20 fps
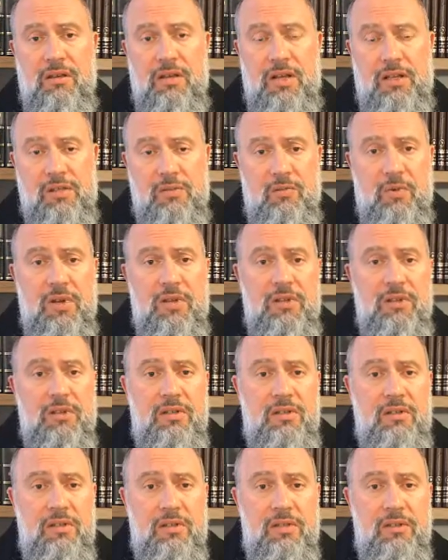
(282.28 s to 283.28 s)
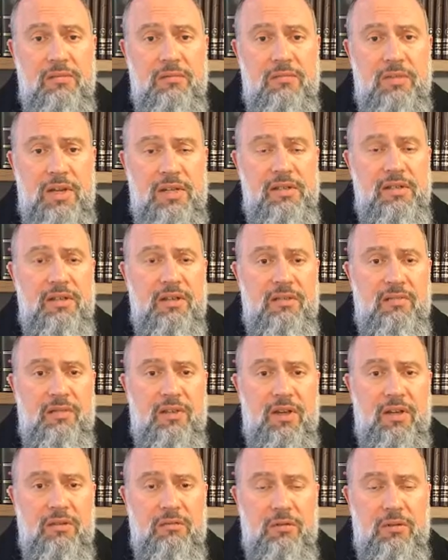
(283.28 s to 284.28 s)
That's one basic
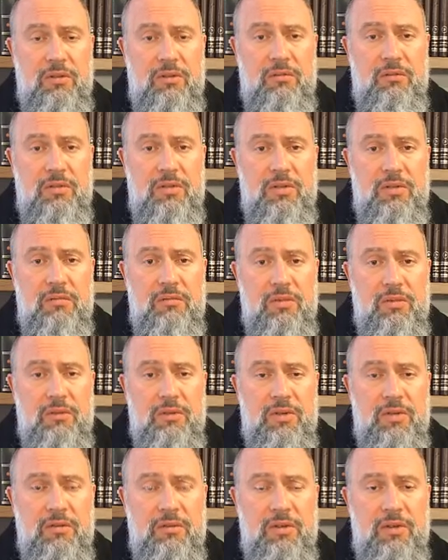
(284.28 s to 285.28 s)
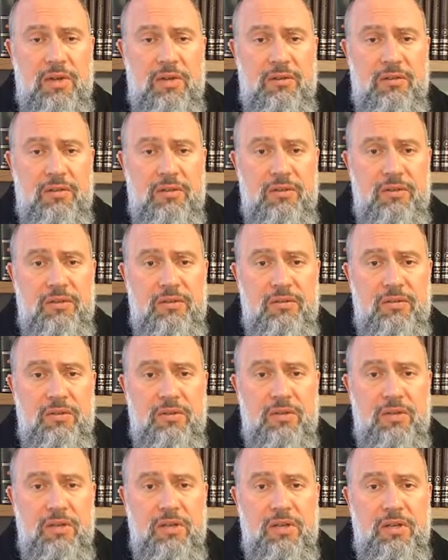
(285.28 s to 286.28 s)
fact with which we have to
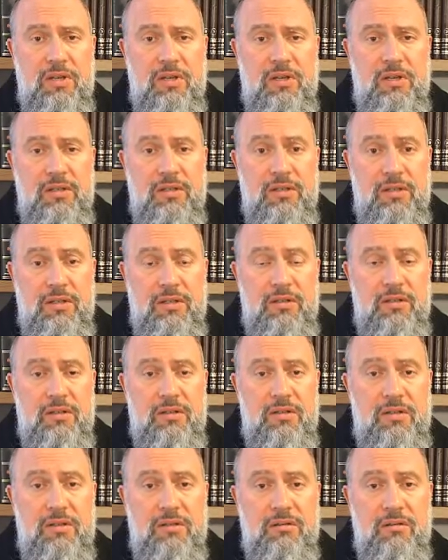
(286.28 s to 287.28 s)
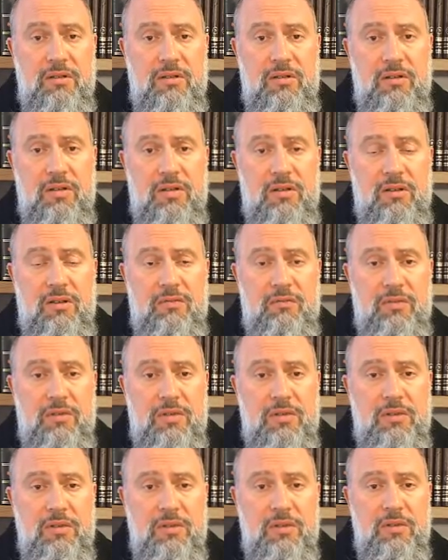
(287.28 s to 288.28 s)
deal and of
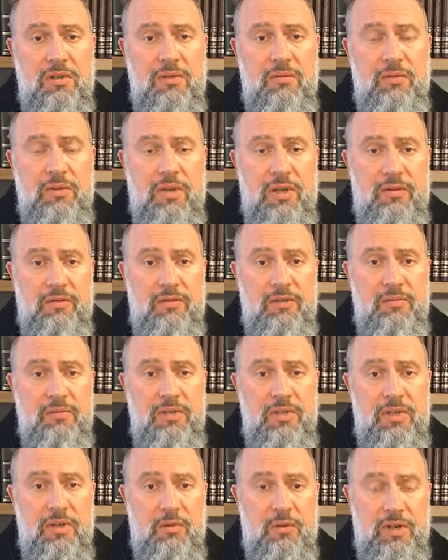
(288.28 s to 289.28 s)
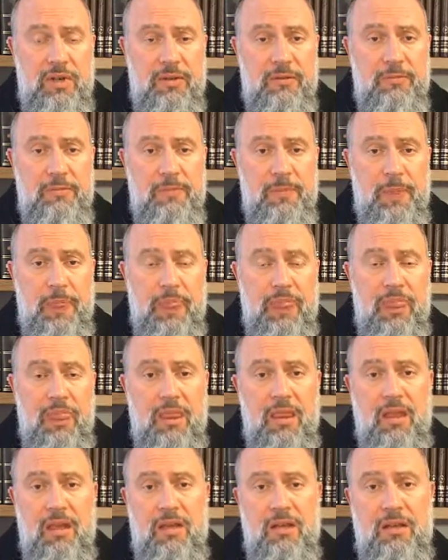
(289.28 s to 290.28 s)
which we have to be aware.
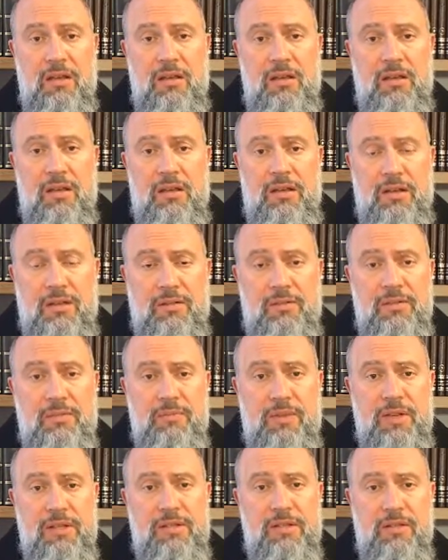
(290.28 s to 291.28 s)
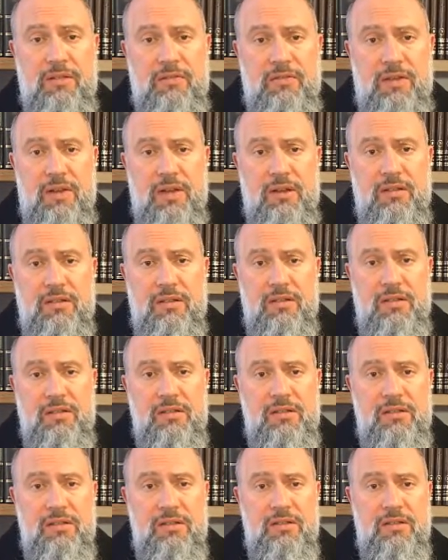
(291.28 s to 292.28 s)
Another basic fact
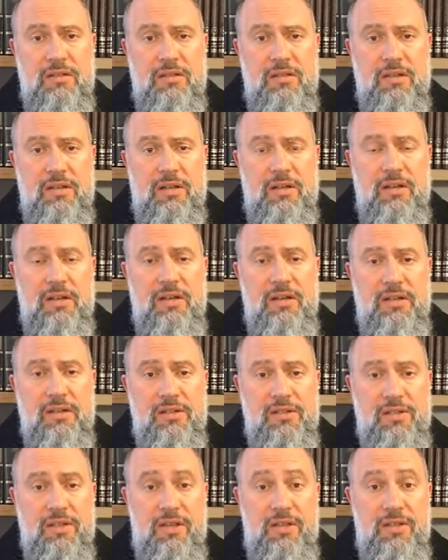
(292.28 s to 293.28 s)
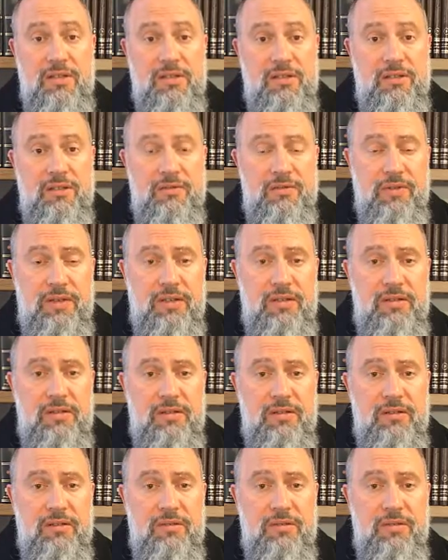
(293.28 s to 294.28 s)
is that it is
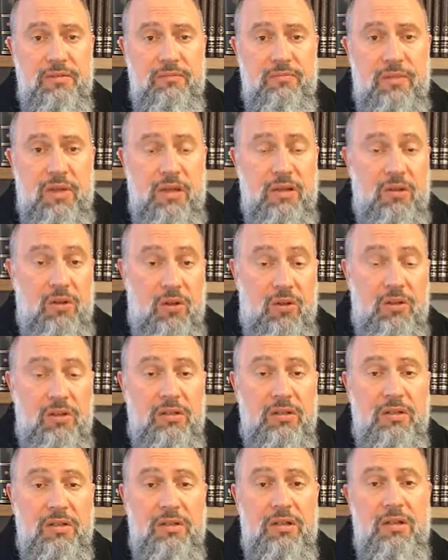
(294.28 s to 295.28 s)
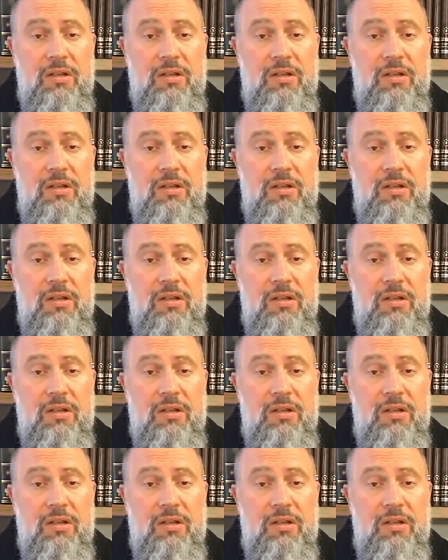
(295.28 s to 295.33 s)
agreed by all